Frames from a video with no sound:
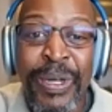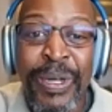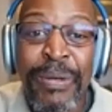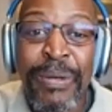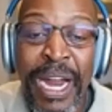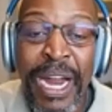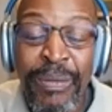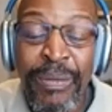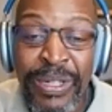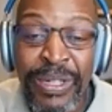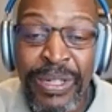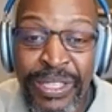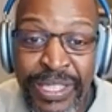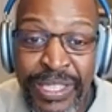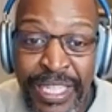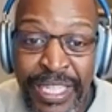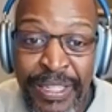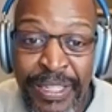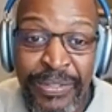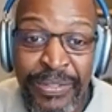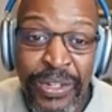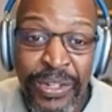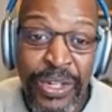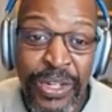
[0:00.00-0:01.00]
that we might
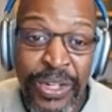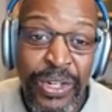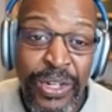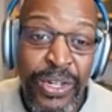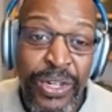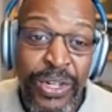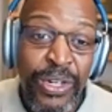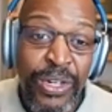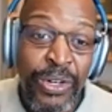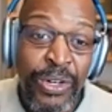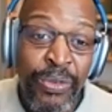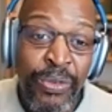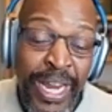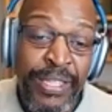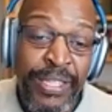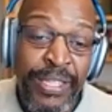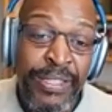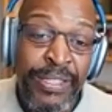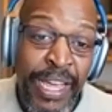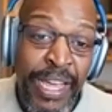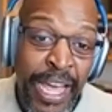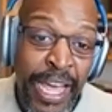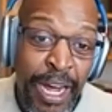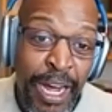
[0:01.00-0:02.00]
receive
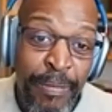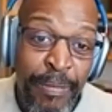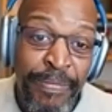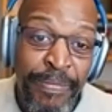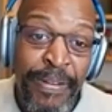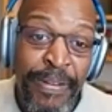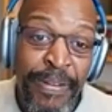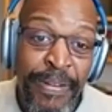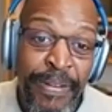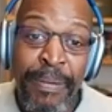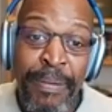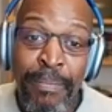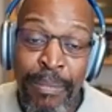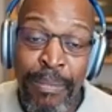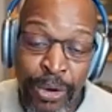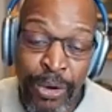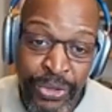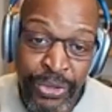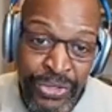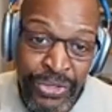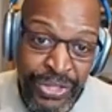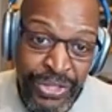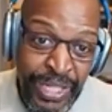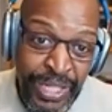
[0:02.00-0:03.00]
grace to help find
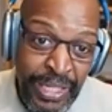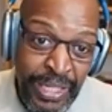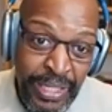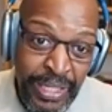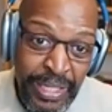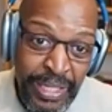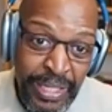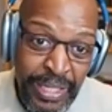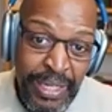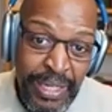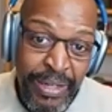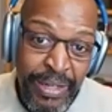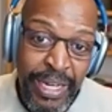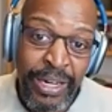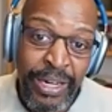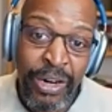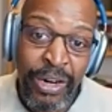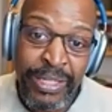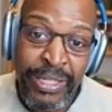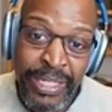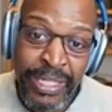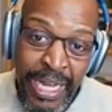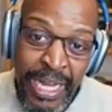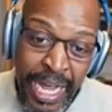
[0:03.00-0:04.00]
mercy
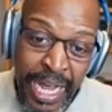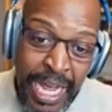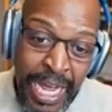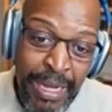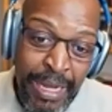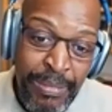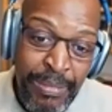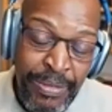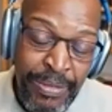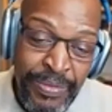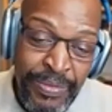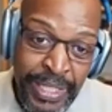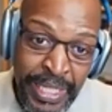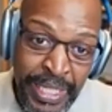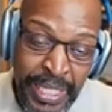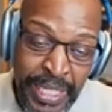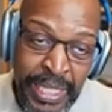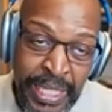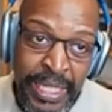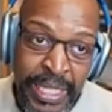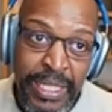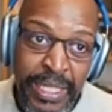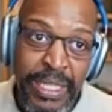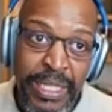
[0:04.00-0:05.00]
in our time of
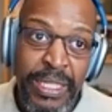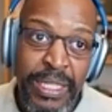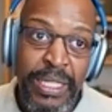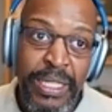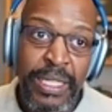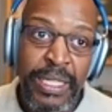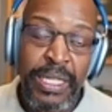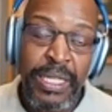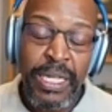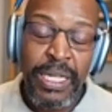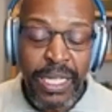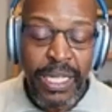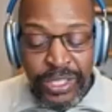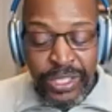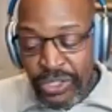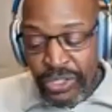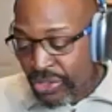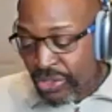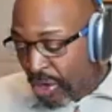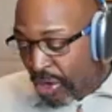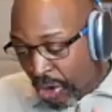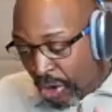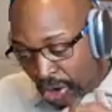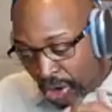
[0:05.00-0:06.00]
need. This
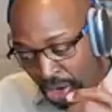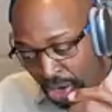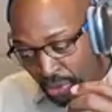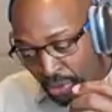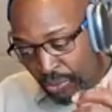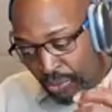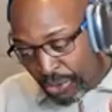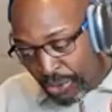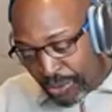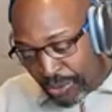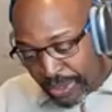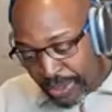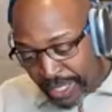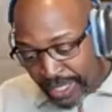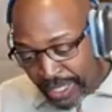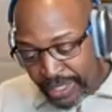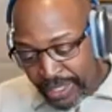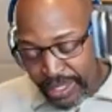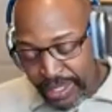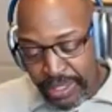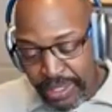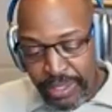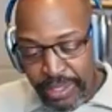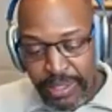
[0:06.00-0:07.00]
is all
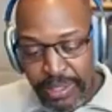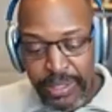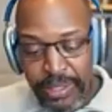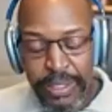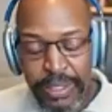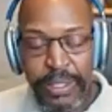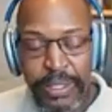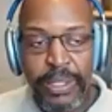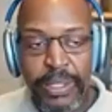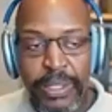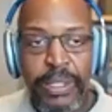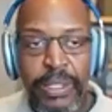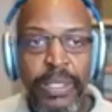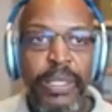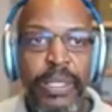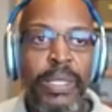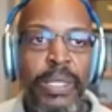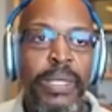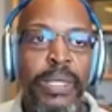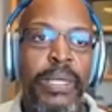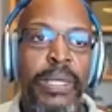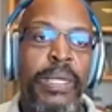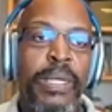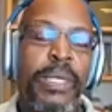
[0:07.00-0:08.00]
rooted
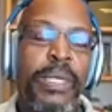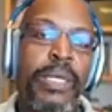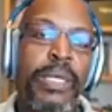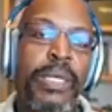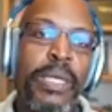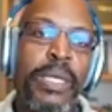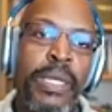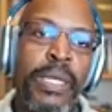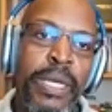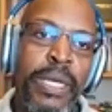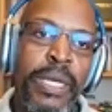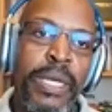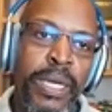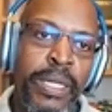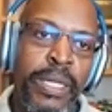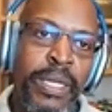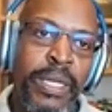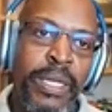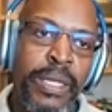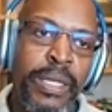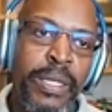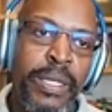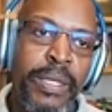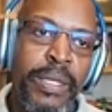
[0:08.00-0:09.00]

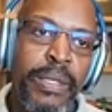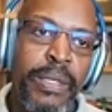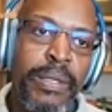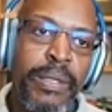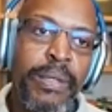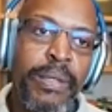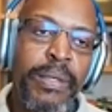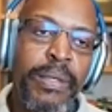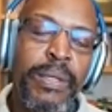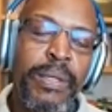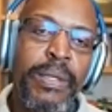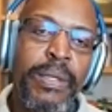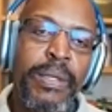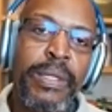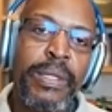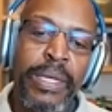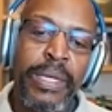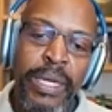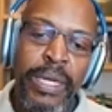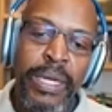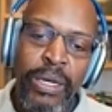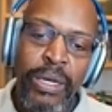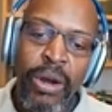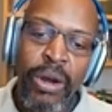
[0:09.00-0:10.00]
in
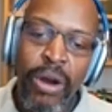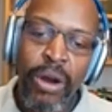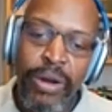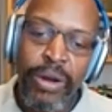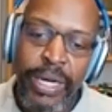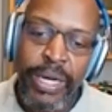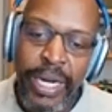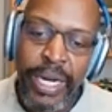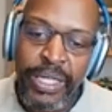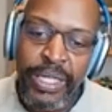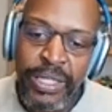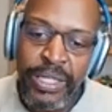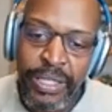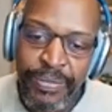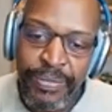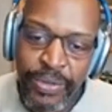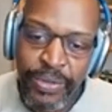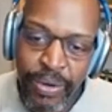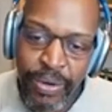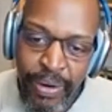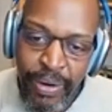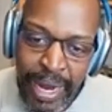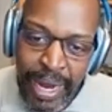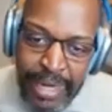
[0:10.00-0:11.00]
the incarnation
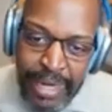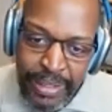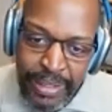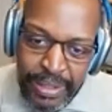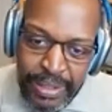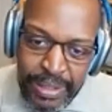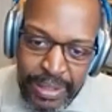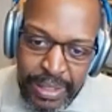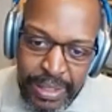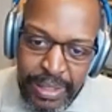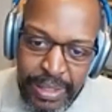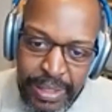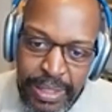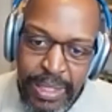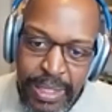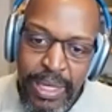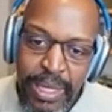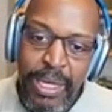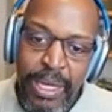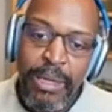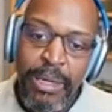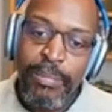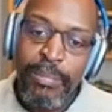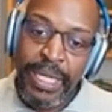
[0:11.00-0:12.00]
of Christ
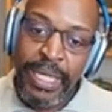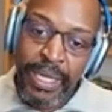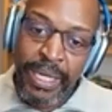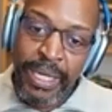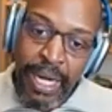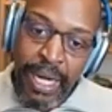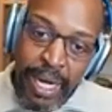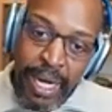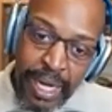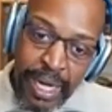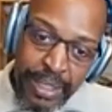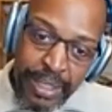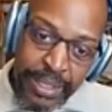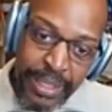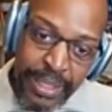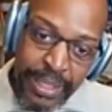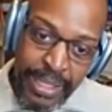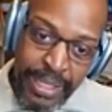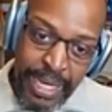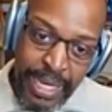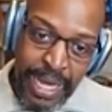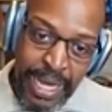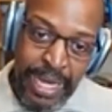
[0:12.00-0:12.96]
because he